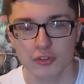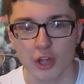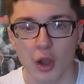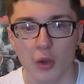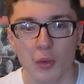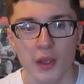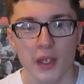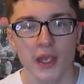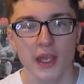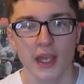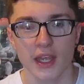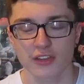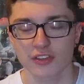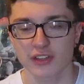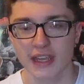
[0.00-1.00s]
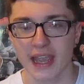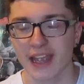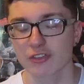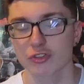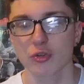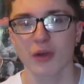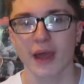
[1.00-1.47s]
No, it's the
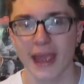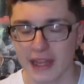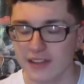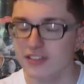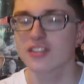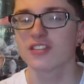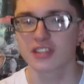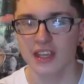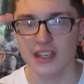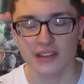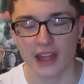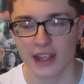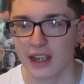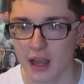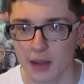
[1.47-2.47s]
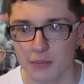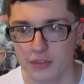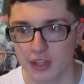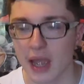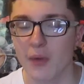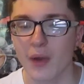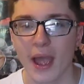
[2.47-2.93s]
actual entity that comes
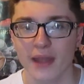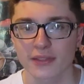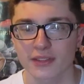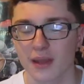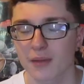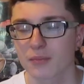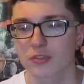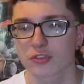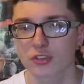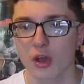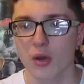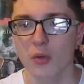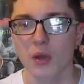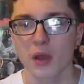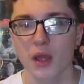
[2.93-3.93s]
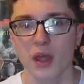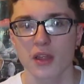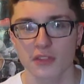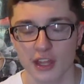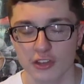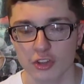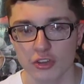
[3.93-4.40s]
out at them. So
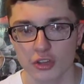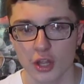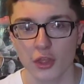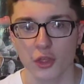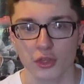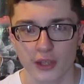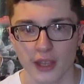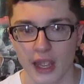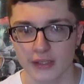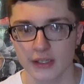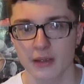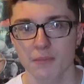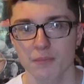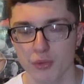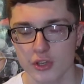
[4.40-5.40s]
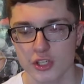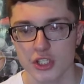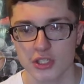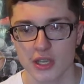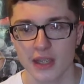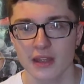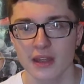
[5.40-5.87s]
that's another thing I can
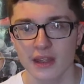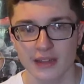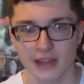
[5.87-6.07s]
appreciate.